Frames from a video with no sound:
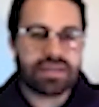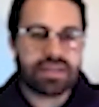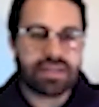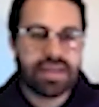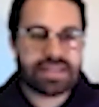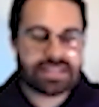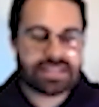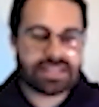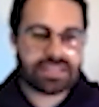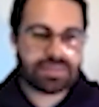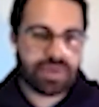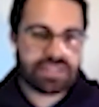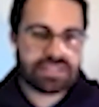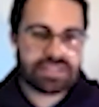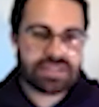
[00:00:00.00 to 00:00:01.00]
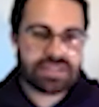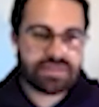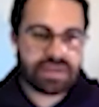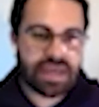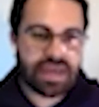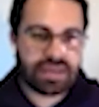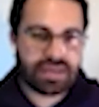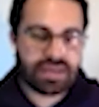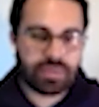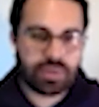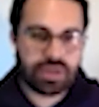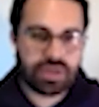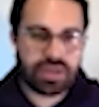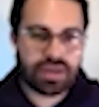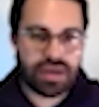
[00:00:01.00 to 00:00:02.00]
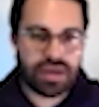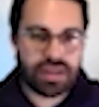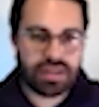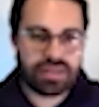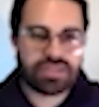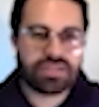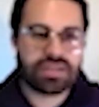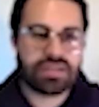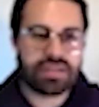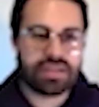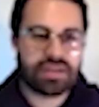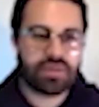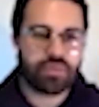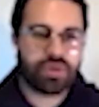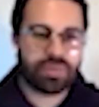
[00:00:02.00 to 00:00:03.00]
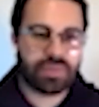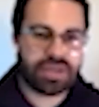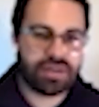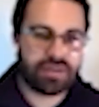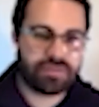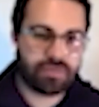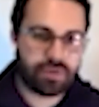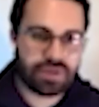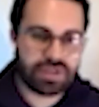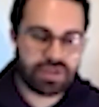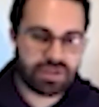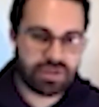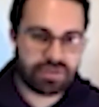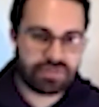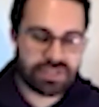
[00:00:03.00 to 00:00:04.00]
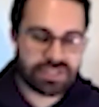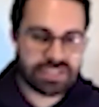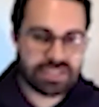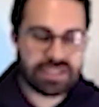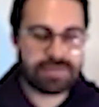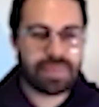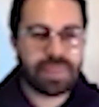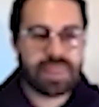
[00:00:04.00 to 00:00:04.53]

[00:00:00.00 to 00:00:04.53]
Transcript: less expensive at a community college than it would be at a four-year university.